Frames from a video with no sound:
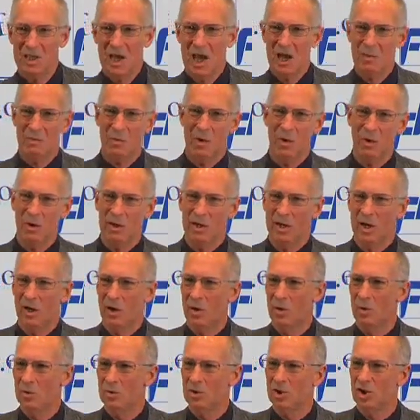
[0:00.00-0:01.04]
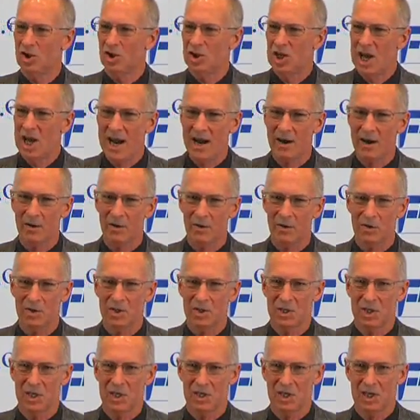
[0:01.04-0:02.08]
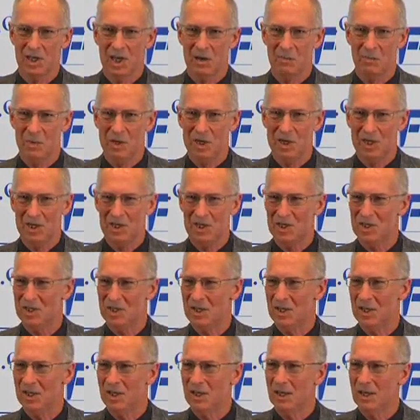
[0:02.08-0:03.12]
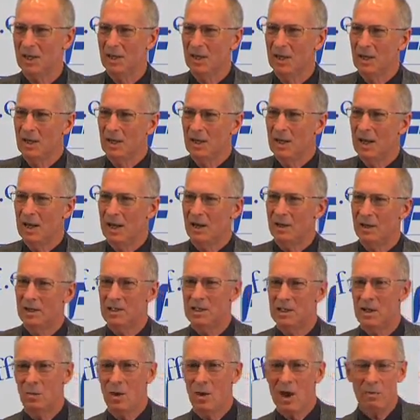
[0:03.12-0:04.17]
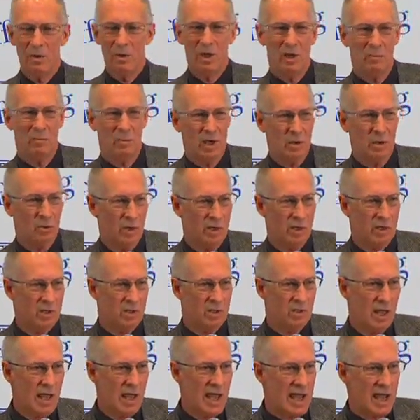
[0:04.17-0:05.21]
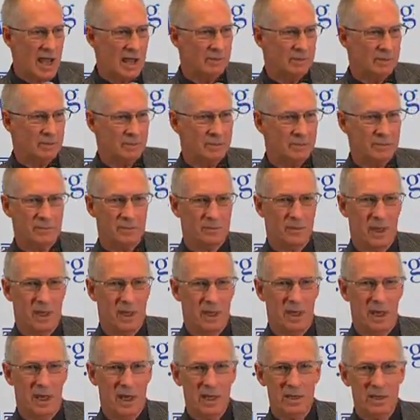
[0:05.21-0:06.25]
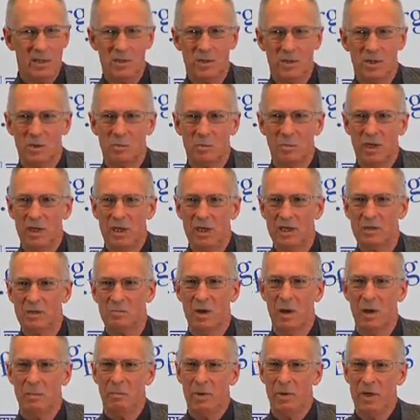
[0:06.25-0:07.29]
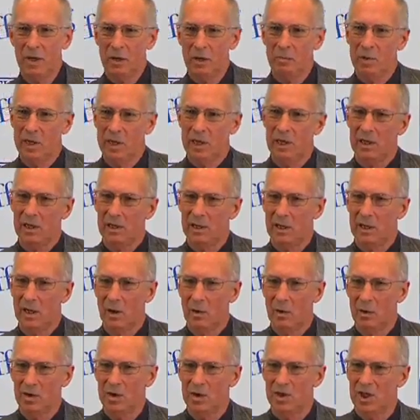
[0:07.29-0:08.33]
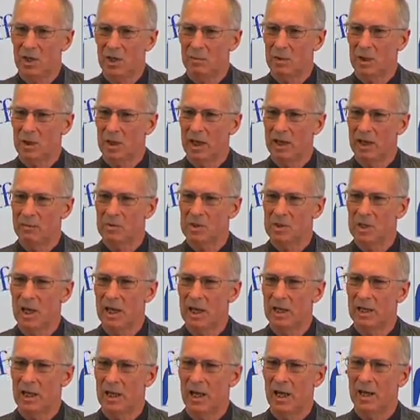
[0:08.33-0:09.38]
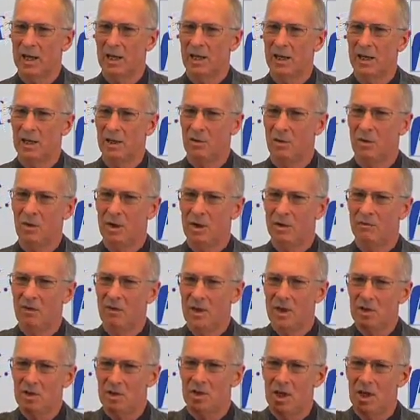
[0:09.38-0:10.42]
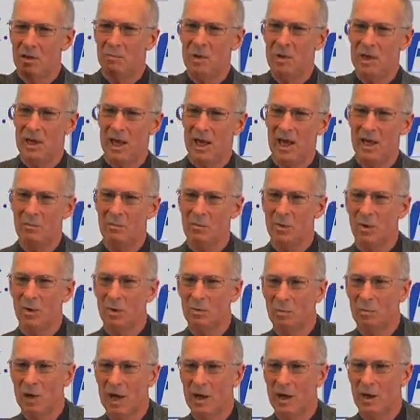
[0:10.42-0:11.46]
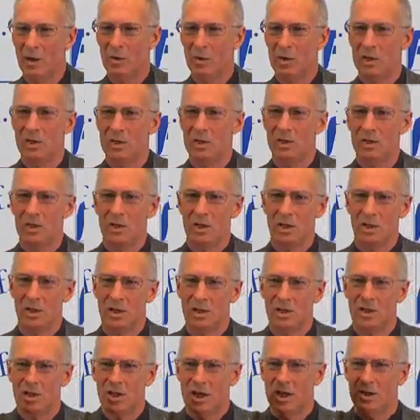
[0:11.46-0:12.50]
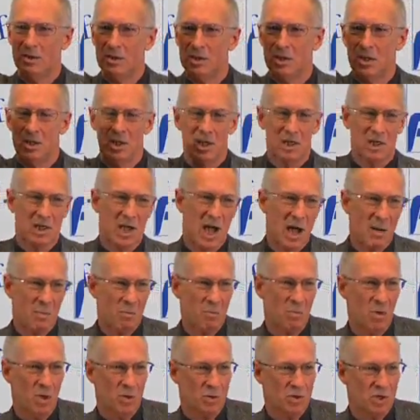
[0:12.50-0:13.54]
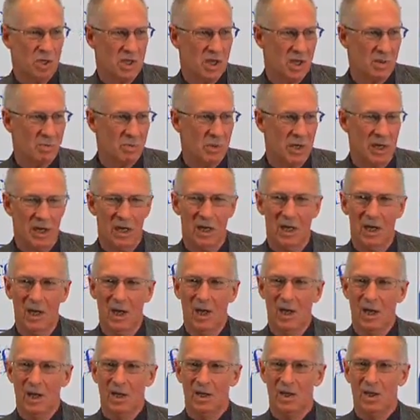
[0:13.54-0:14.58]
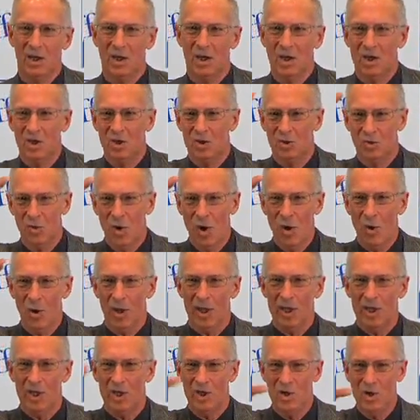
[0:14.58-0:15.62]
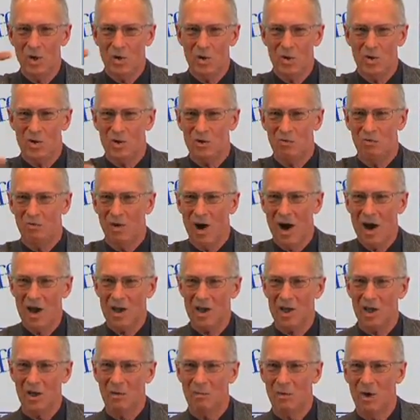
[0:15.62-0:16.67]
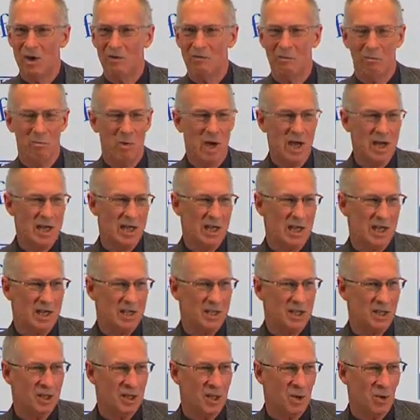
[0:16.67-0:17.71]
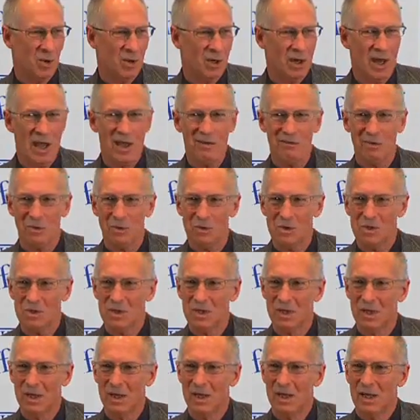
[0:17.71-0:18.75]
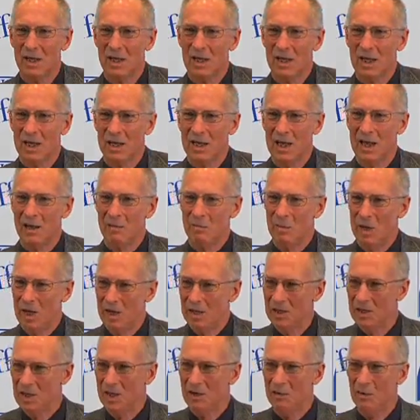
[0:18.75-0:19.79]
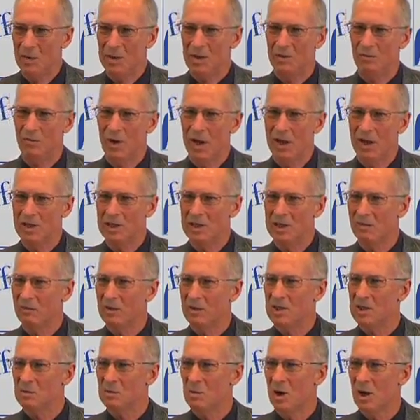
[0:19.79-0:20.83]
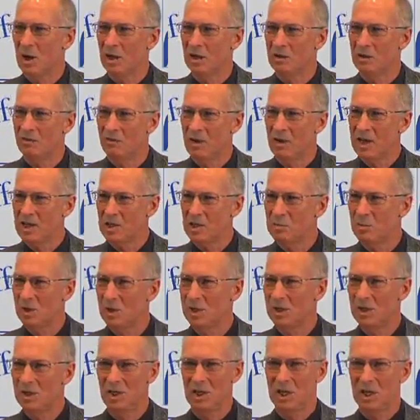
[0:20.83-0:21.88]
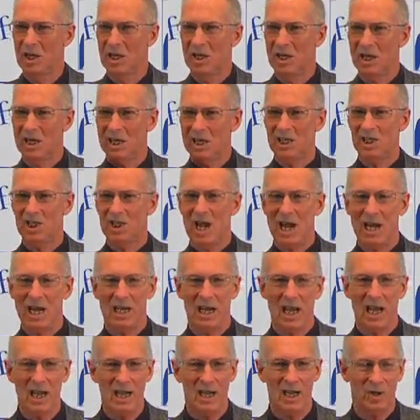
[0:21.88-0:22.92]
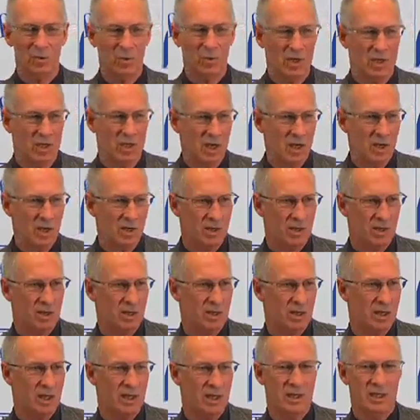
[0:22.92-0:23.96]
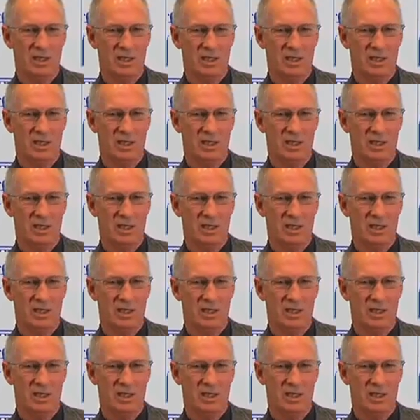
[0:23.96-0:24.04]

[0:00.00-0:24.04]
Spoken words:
on top only owned shares in companies. Now you say, why would anybody want to do that? And the answer is because by pyramiding ownership claims like that, you would eventually be able, by owning shares in the topmost company, to control a huge volume of money at the lower levels. And that meant that with a relatively small investment, you could get a gigantic return.